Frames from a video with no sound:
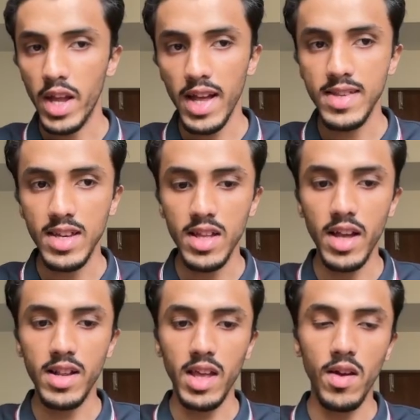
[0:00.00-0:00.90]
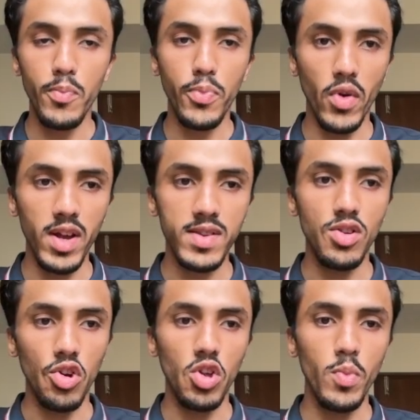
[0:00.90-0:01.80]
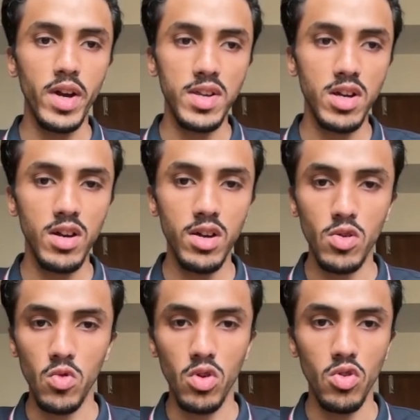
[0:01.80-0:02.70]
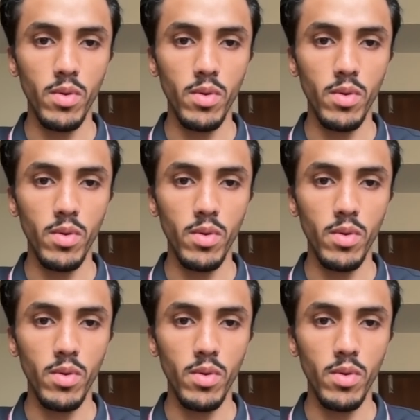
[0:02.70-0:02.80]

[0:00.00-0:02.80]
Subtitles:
can see that they have provided us a documentation to know